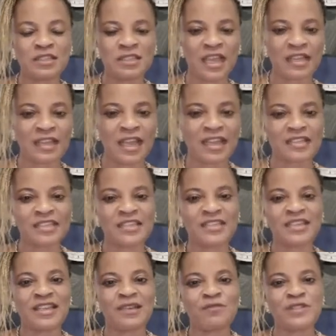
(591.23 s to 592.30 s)
and
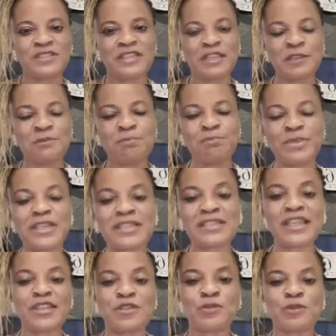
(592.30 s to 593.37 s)
we say a big
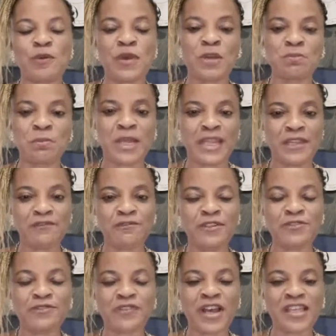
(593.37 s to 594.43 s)
thank you to my Heavenly
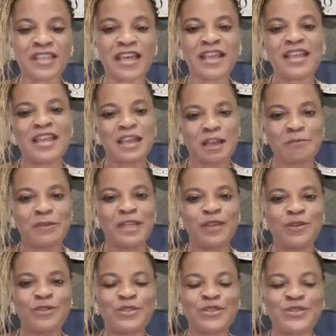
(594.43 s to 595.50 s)
Father and my
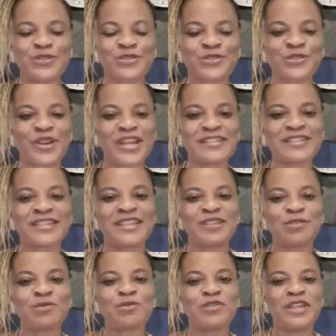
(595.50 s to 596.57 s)
Lord Jesus Christ
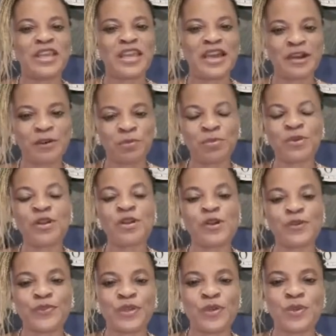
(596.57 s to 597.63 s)
through the help
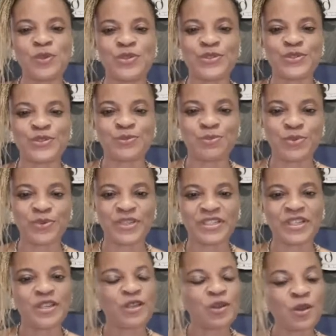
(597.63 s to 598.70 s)
of the Holy Spirit.
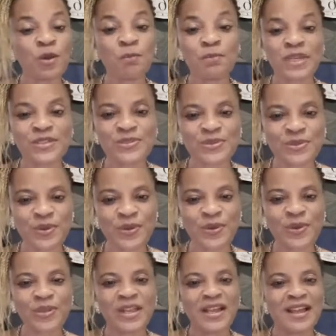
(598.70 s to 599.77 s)
God bless you
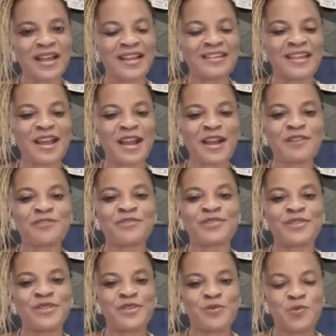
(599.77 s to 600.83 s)
all and have
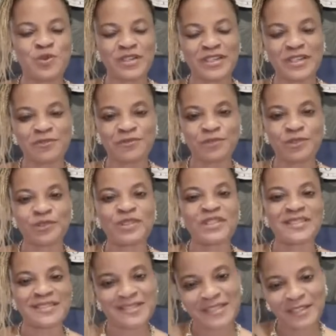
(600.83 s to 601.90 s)
a wonderful
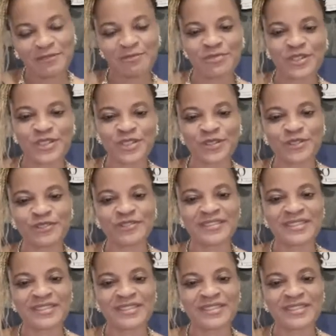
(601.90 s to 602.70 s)
celebration